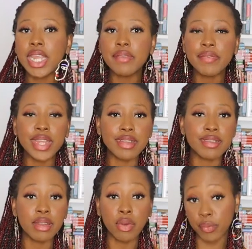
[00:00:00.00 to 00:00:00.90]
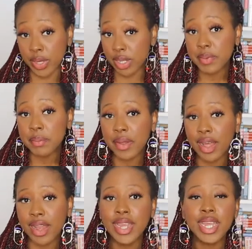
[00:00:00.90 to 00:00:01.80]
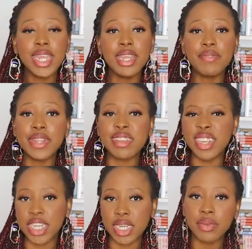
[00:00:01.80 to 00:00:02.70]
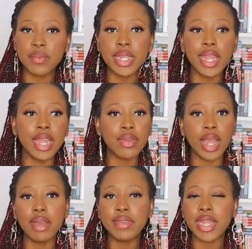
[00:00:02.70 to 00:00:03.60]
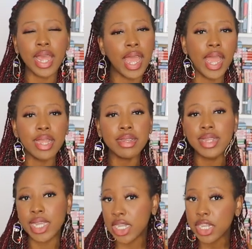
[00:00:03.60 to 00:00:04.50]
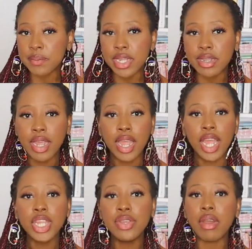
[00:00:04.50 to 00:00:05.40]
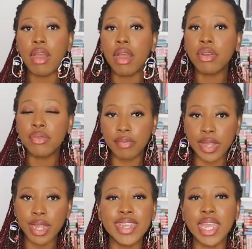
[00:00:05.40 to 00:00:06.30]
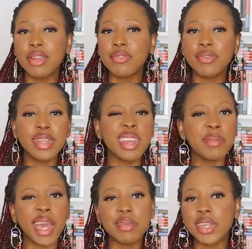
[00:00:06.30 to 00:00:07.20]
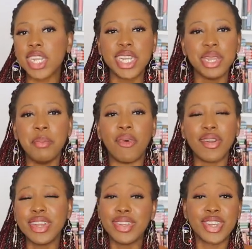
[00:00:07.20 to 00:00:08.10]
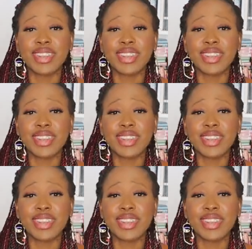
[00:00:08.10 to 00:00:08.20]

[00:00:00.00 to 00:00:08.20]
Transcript: if it's real people, if it's genuine and you have that high engagement, you are great. You can't fool them that much anymore, you